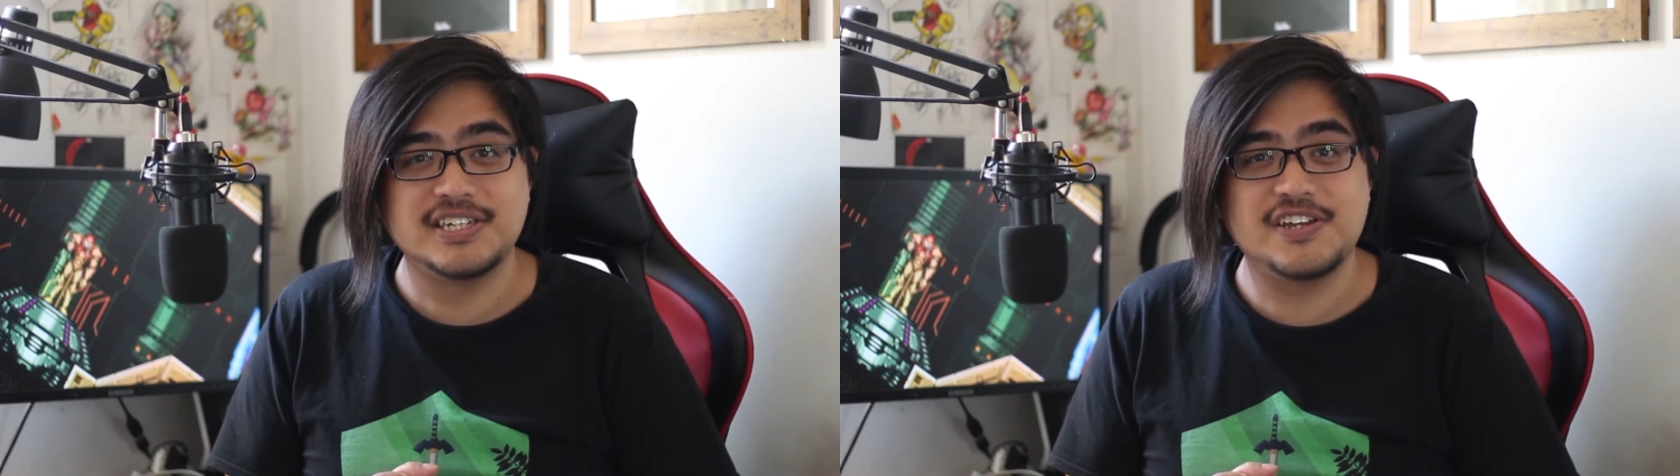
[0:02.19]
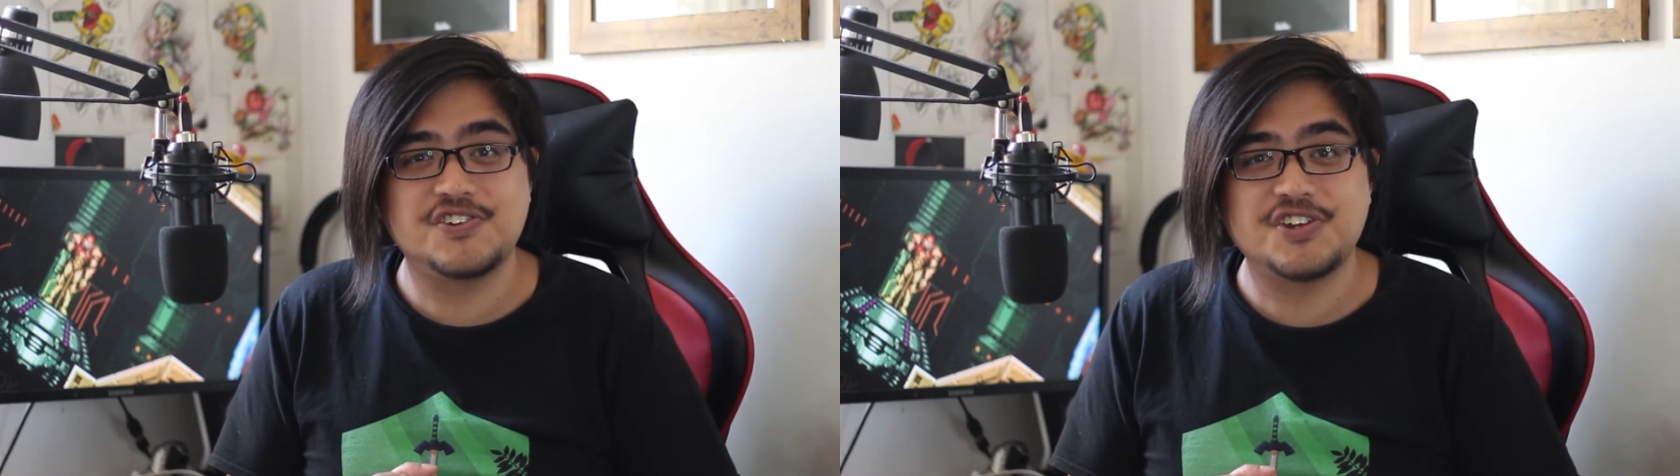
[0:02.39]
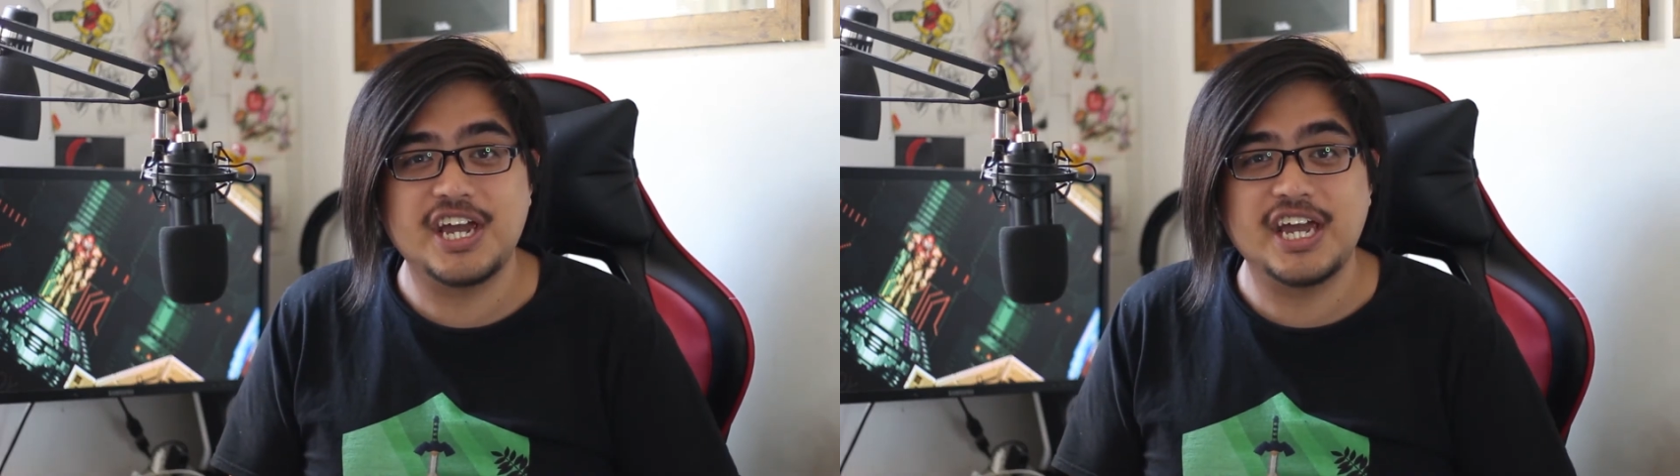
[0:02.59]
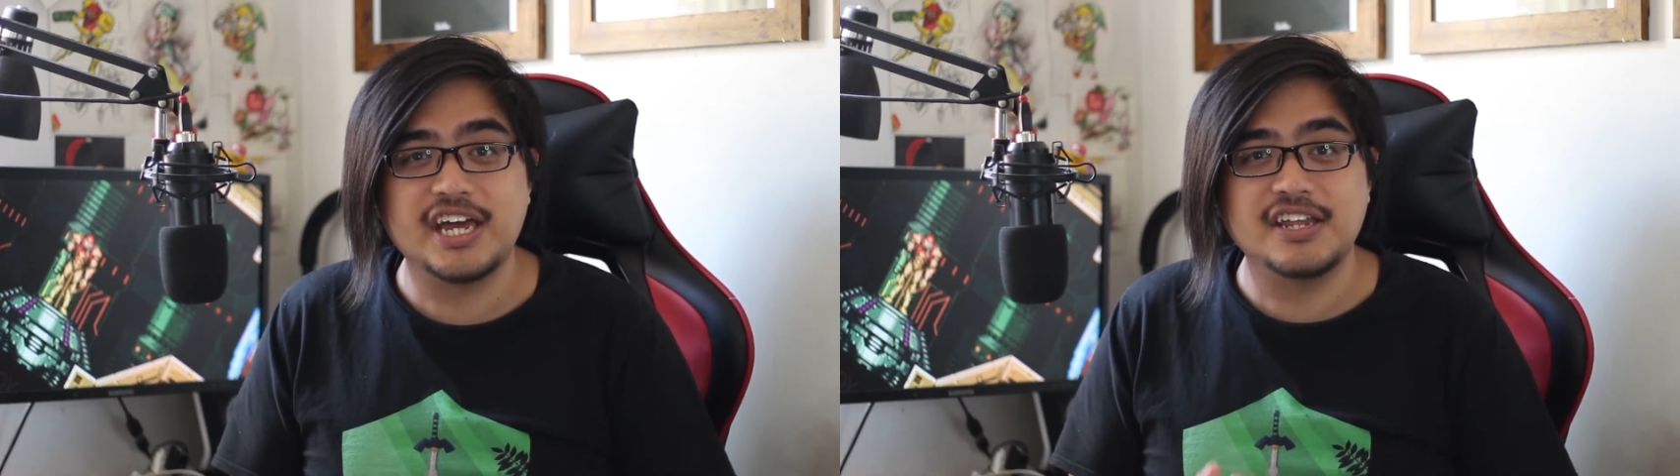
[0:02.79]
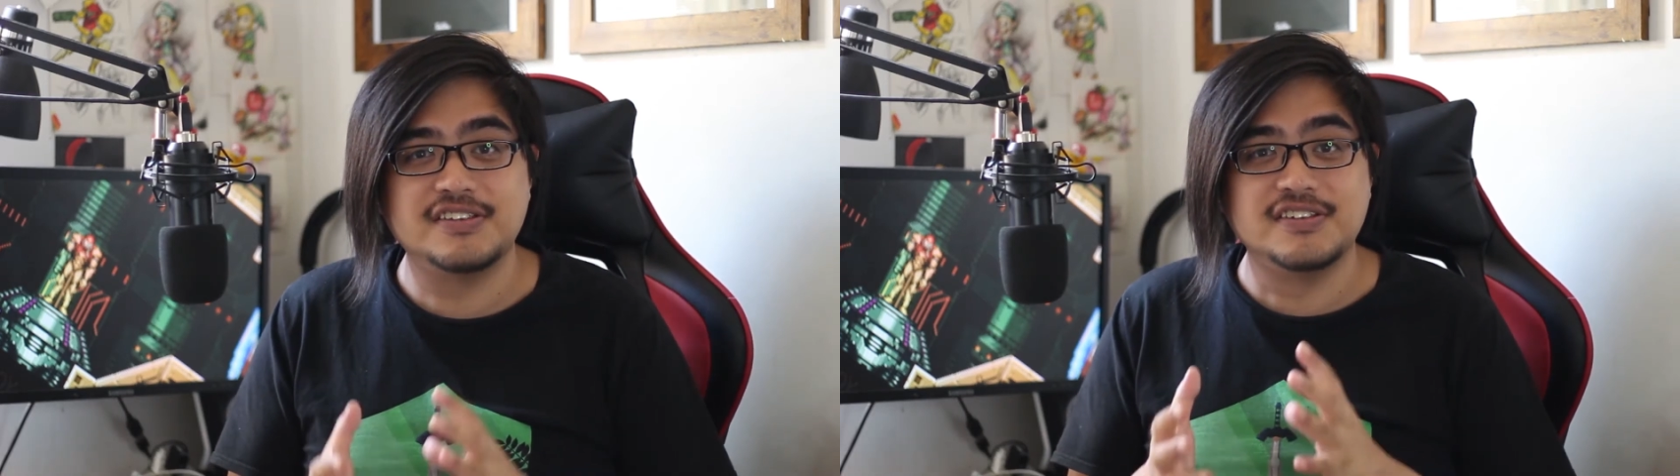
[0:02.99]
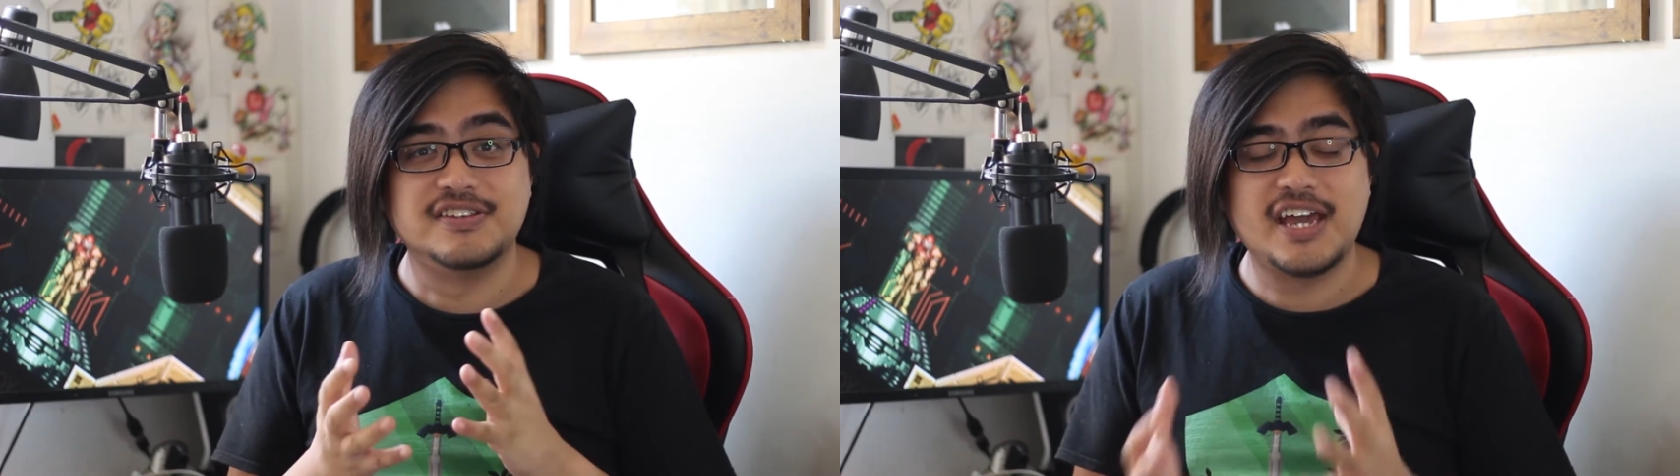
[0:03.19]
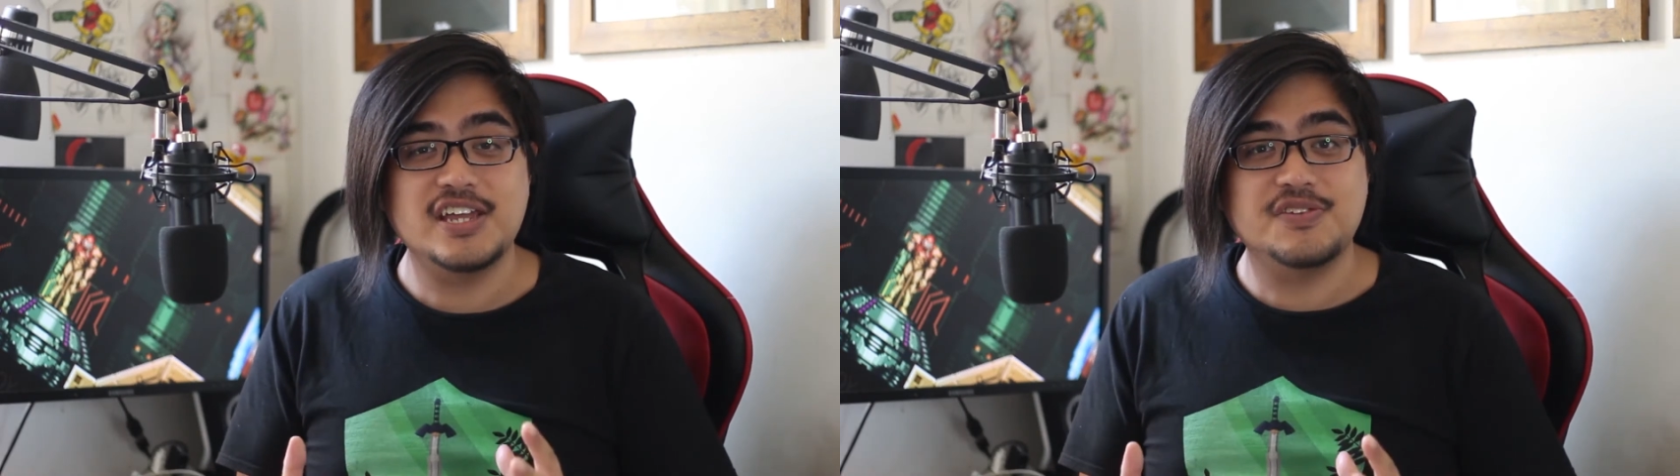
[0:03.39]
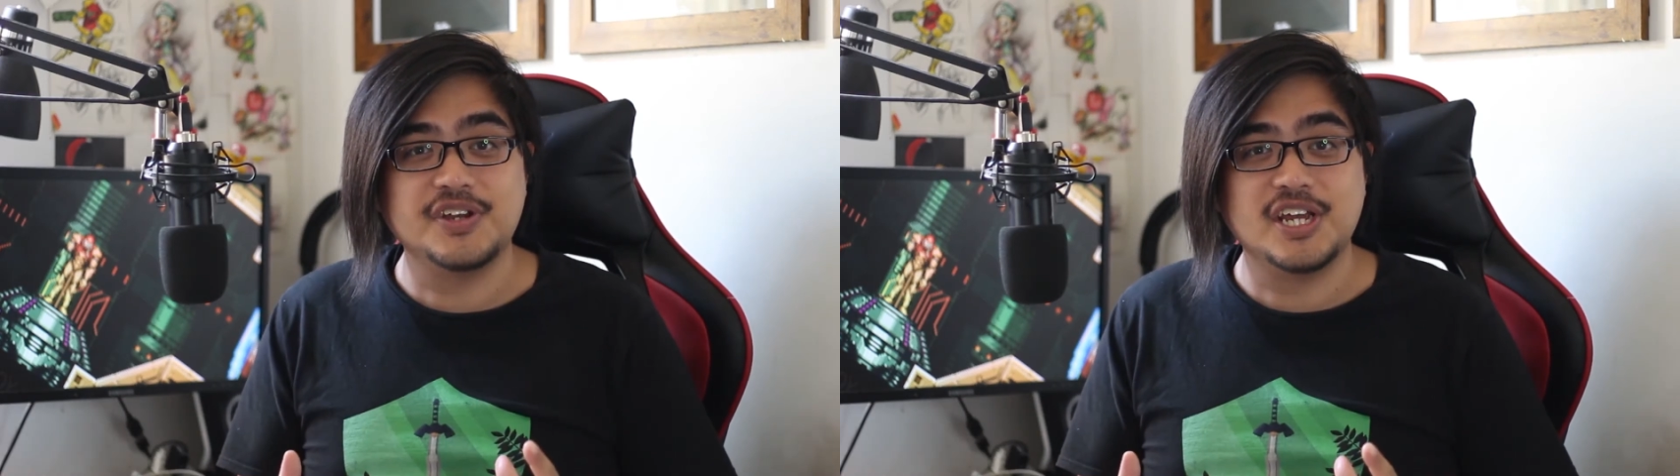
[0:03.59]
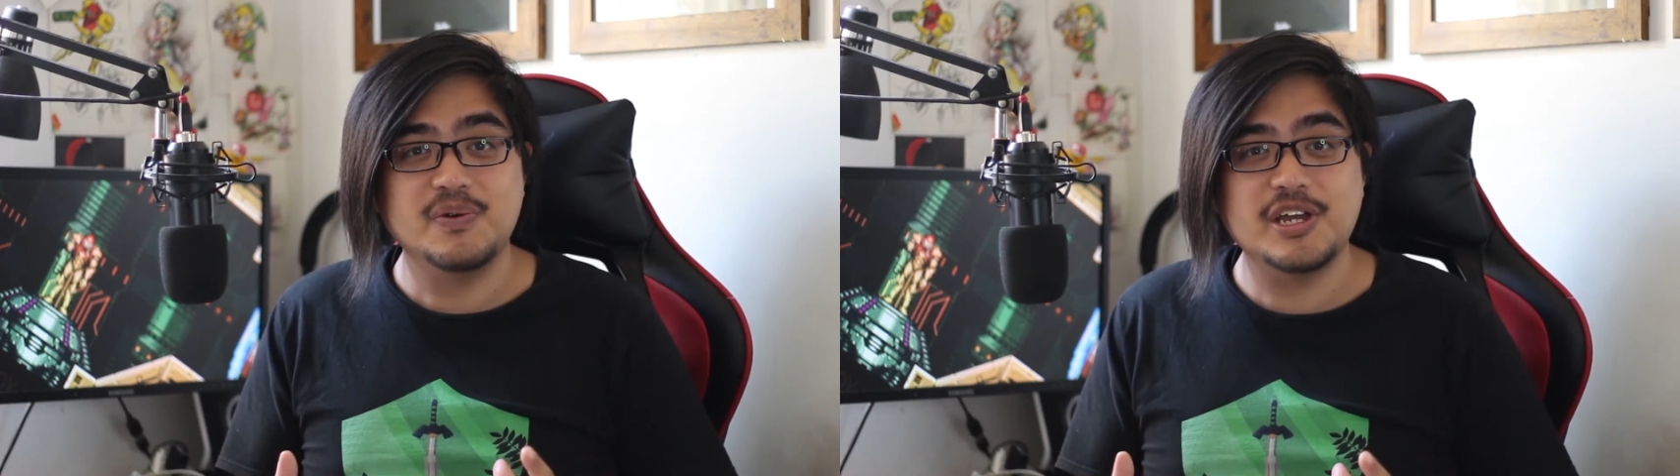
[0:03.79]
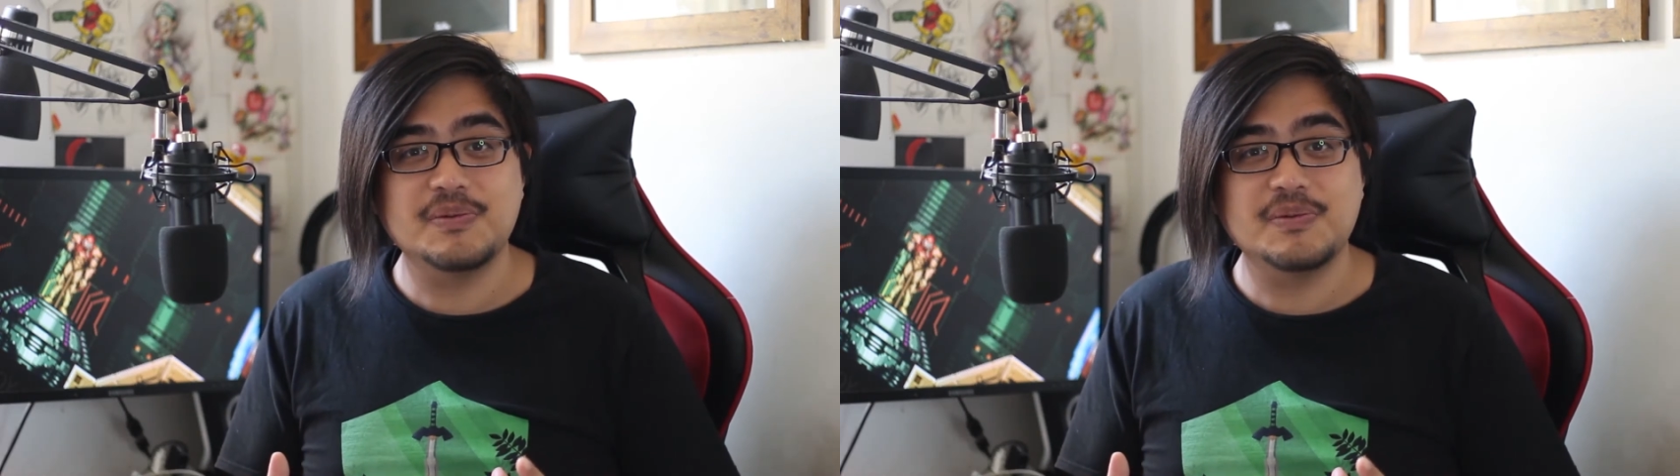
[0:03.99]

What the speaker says: It's Jay, and in today's video we're going